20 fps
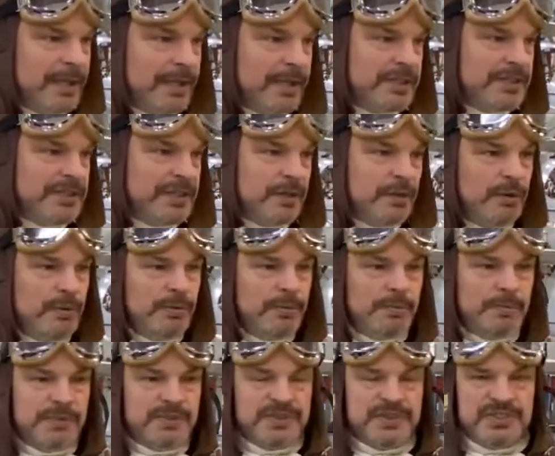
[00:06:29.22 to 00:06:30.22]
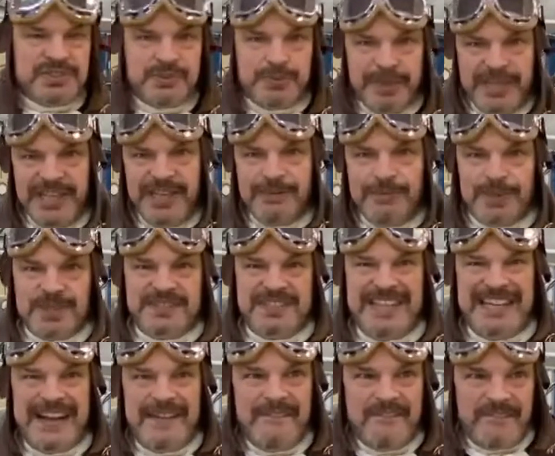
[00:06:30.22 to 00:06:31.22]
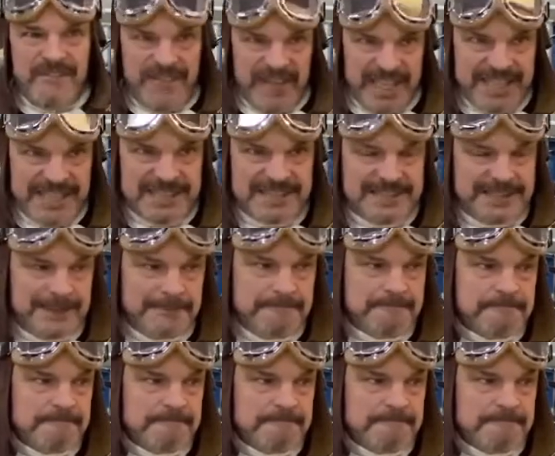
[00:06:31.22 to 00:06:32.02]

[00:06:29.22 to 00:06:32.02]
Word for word: So Sweden was in a fix.